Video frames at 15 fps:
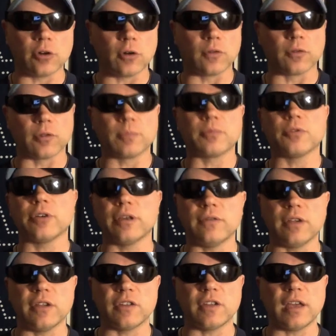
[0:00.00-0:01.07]
over the
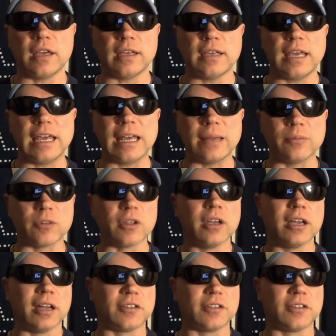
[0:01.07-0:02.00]
previous 8 games,